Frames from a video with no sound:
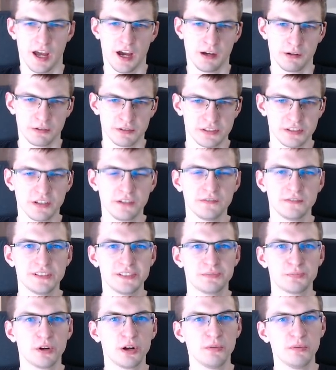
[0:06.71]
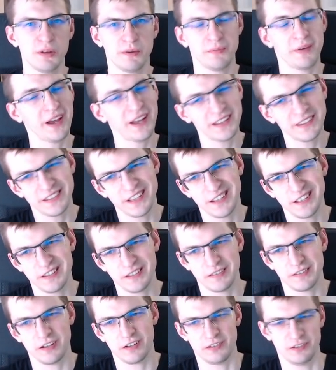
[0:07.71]
I will solve this problem and
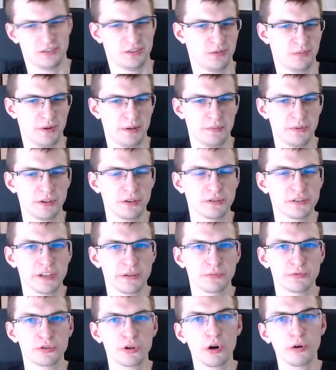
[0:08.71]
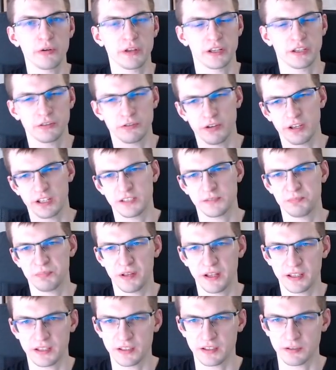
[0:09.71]
then also maybe do some drawing to
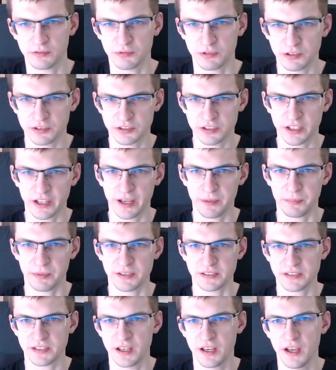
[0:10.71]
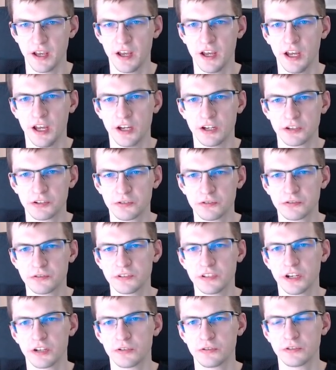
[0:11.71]
explain what happens. Return
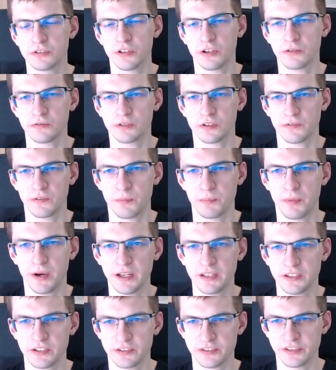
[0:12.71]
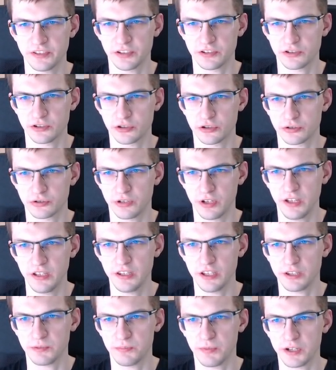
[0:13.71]
the root node of a binary search tree
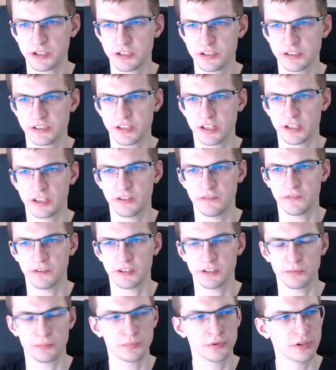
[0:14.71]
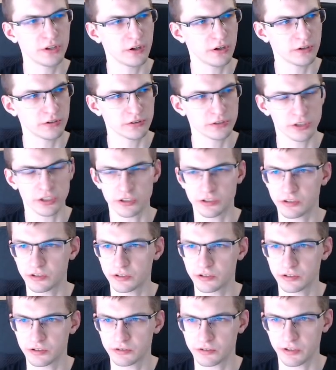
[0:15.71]
that matches the given pre-order
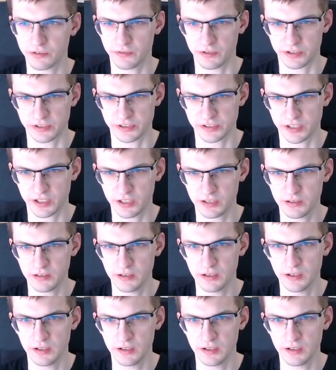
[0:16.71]
traversal.